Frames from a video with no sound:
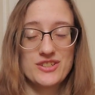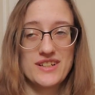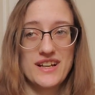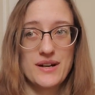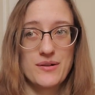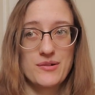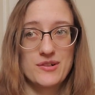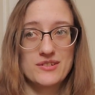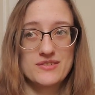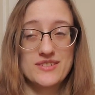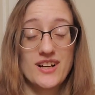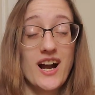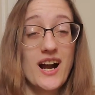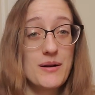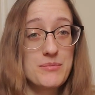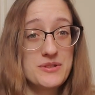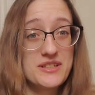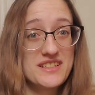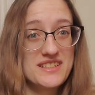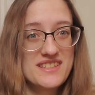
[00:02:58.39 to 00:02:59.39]
our
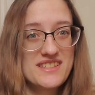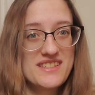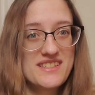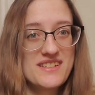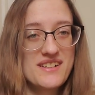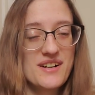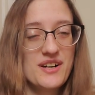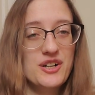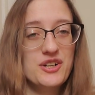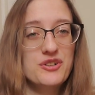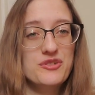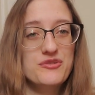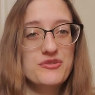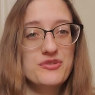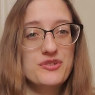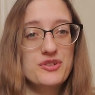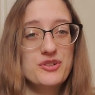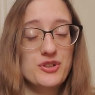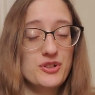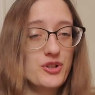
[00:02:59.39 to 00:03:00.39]
copies
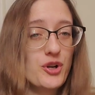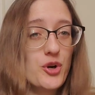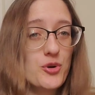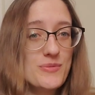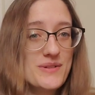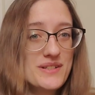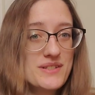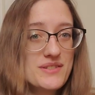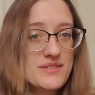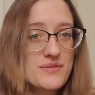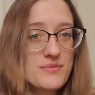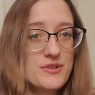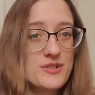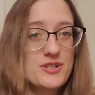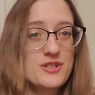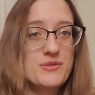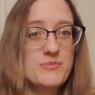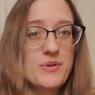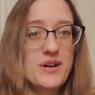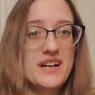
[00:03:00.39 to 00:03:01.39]
of Good Omens, which
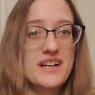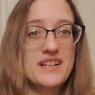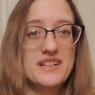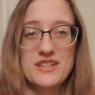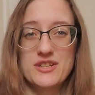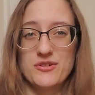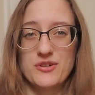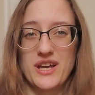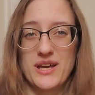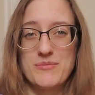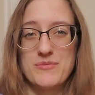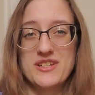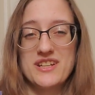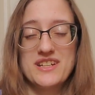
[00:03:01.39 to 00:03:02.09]
is by Neil Gaiman